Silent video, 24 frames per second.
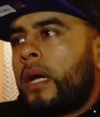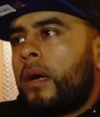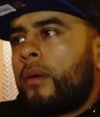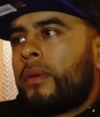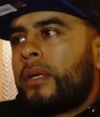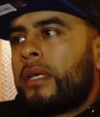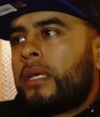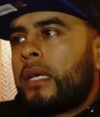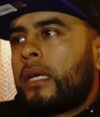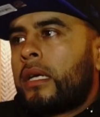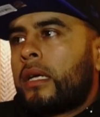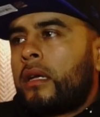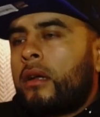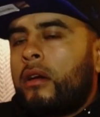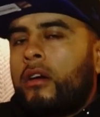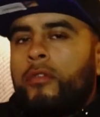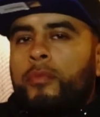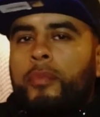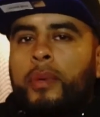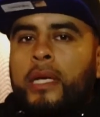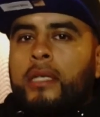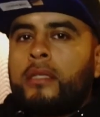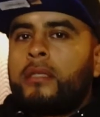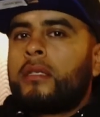how we kick it
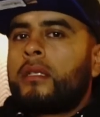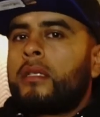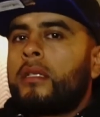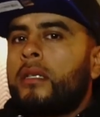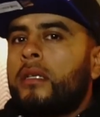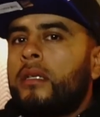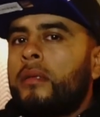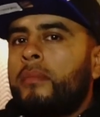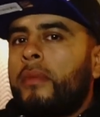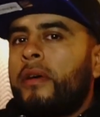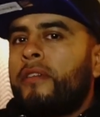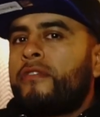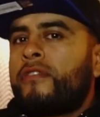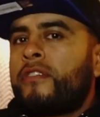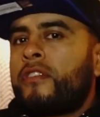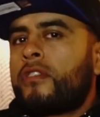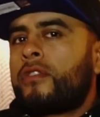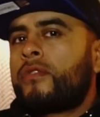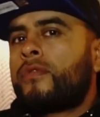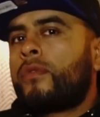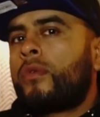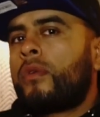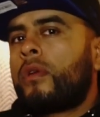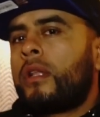off, basically, my
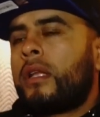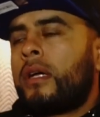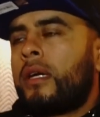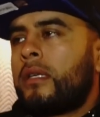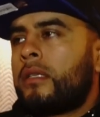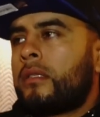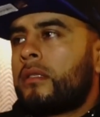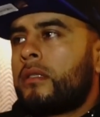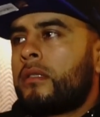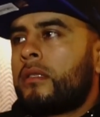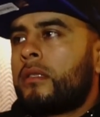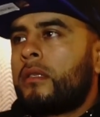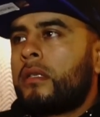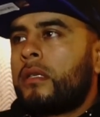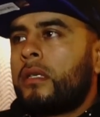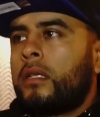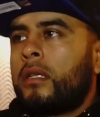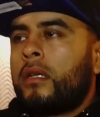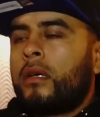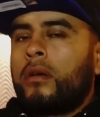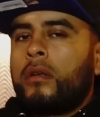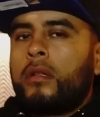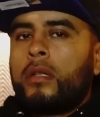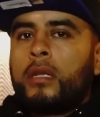first 4 lines
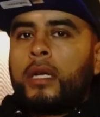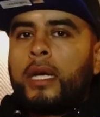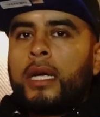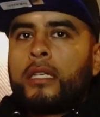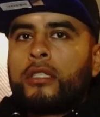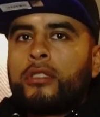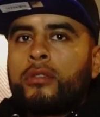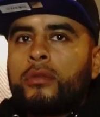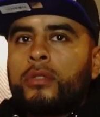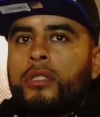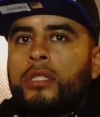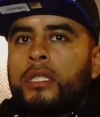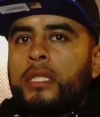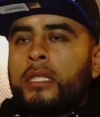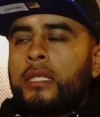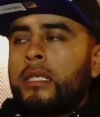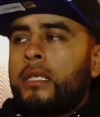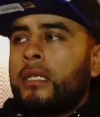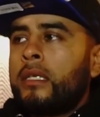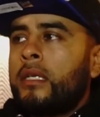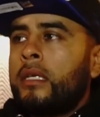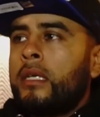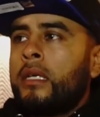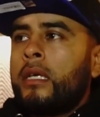in the actual
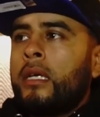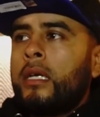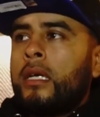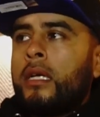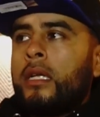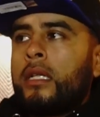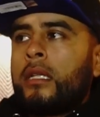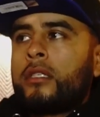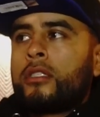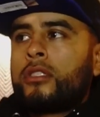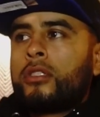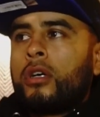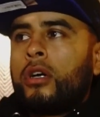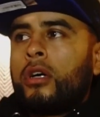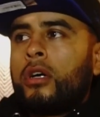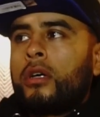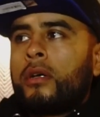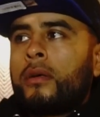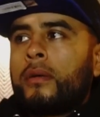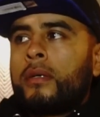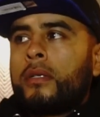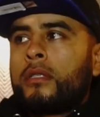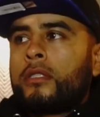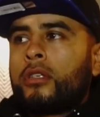shit, the
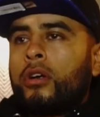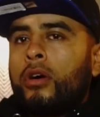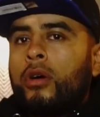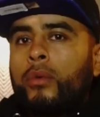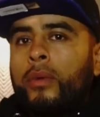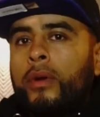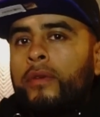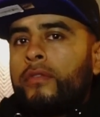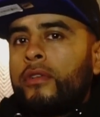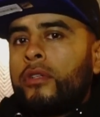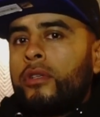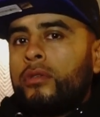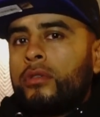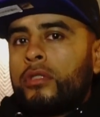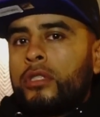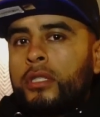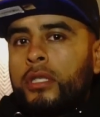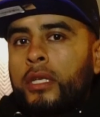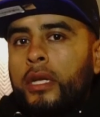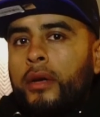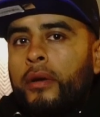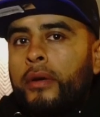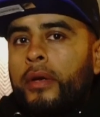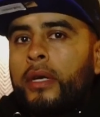song, it's called
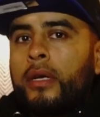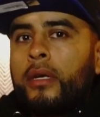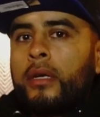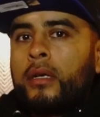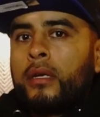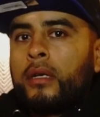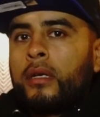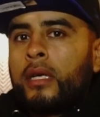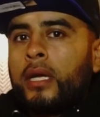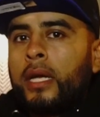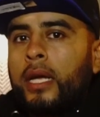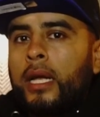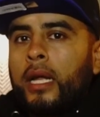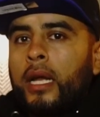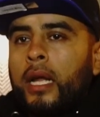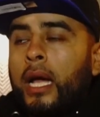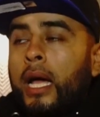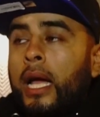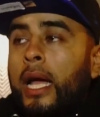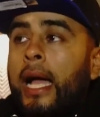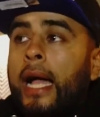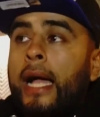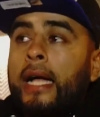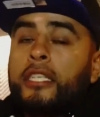Revolutionary, and
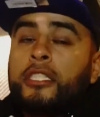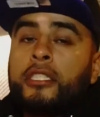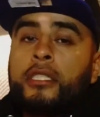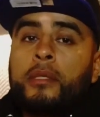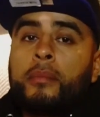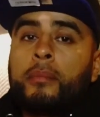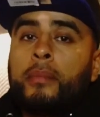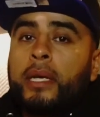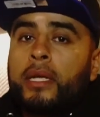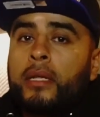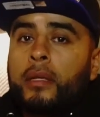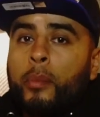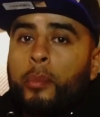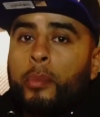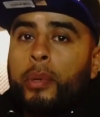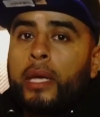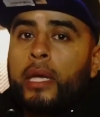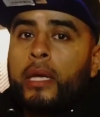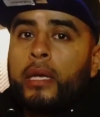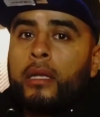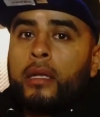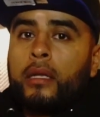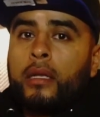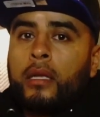I actually made the
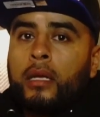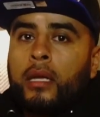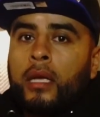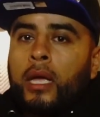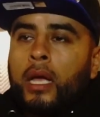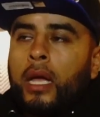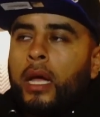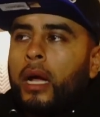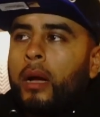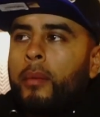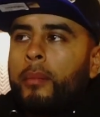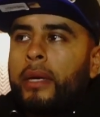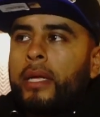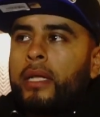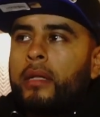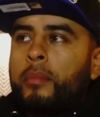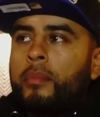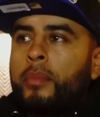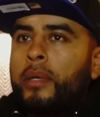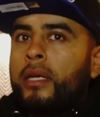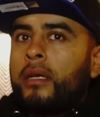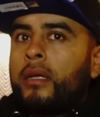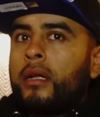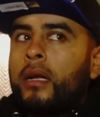beat. I made the
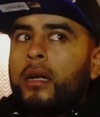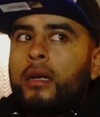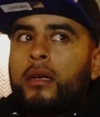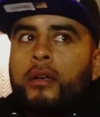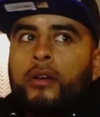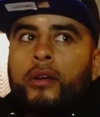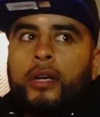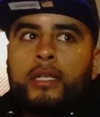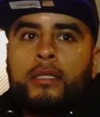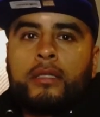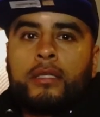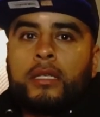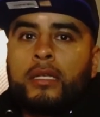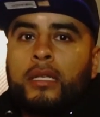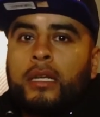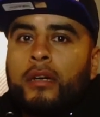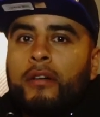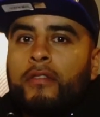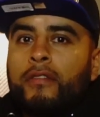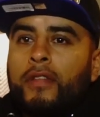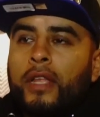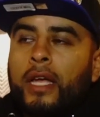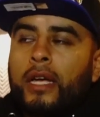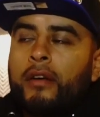beat, crazy
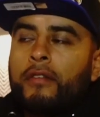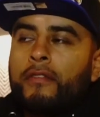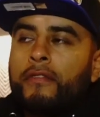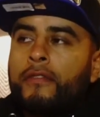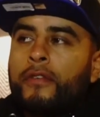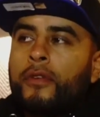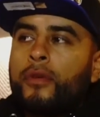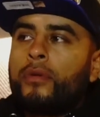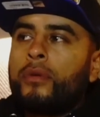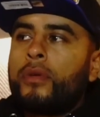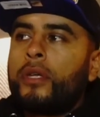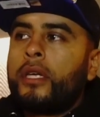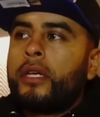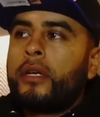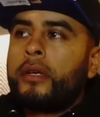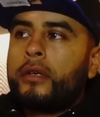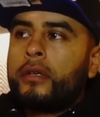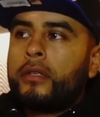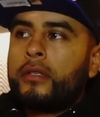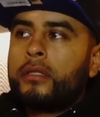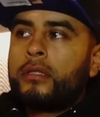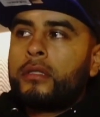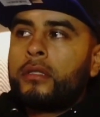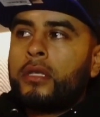enough, like a few
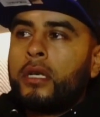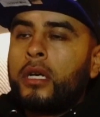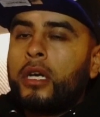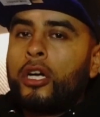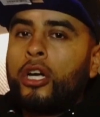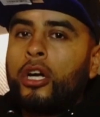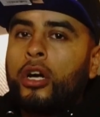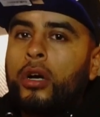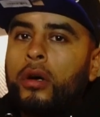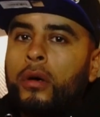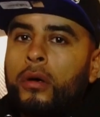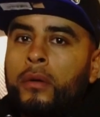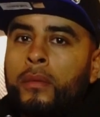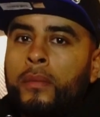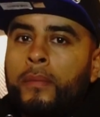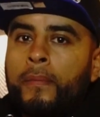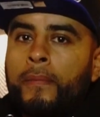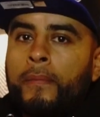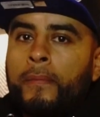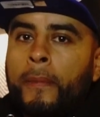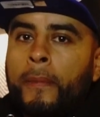years ago,